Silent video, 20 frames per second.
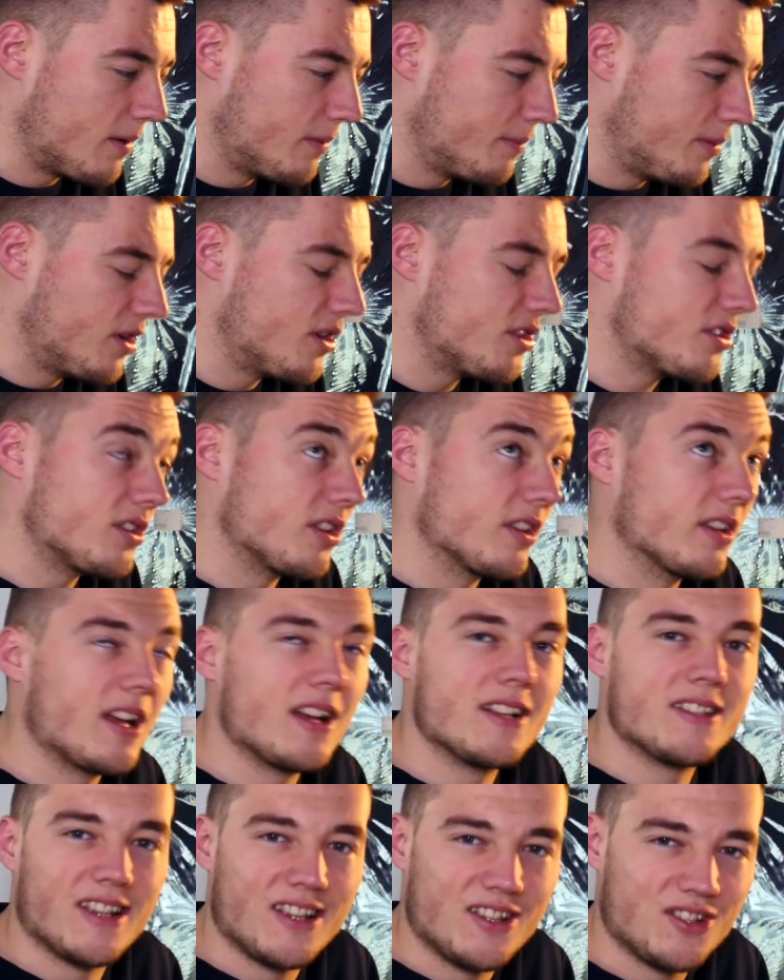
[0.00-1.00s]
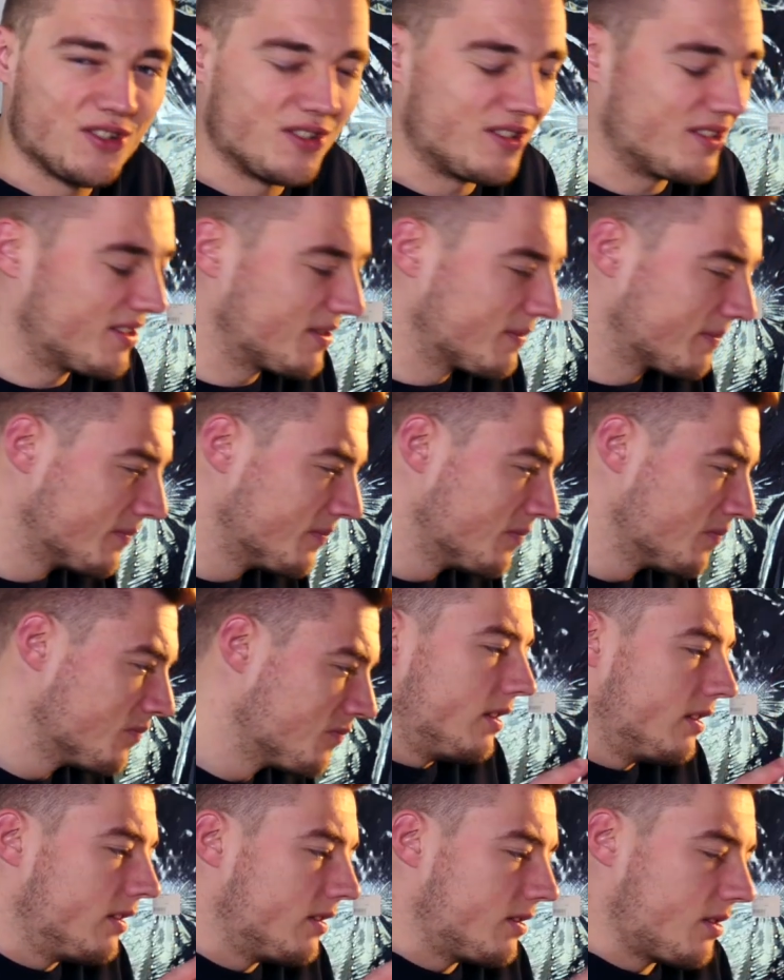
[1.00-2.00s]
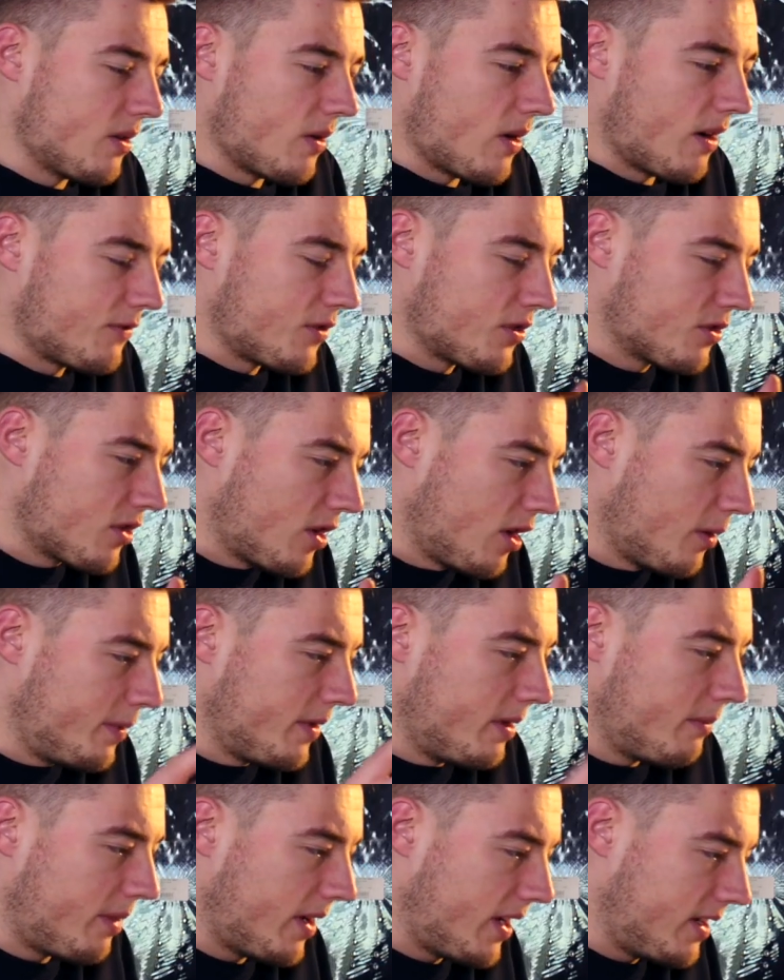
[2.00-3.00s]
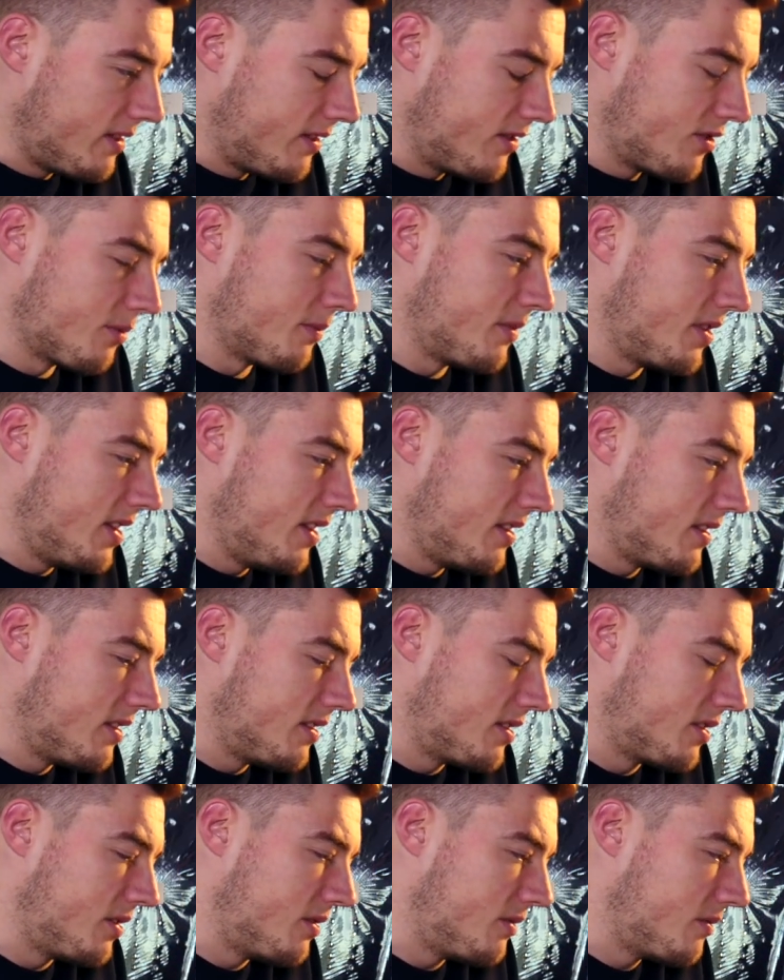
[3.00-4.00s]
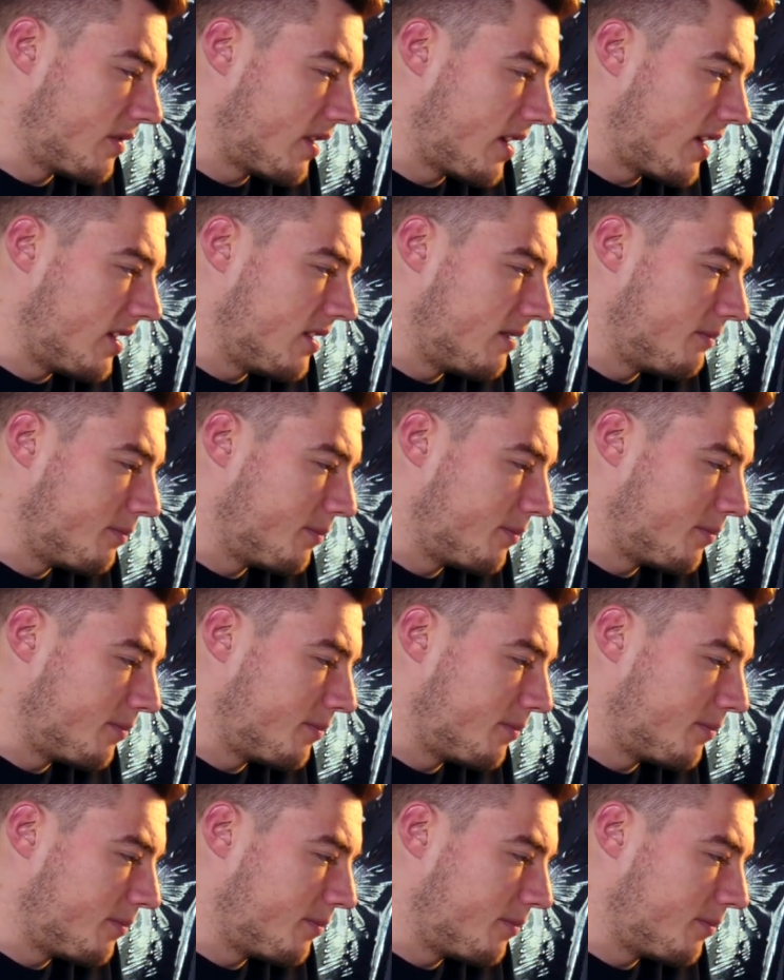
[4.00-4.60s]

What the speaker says: personalizations. So I've just copy and pasted some of these into a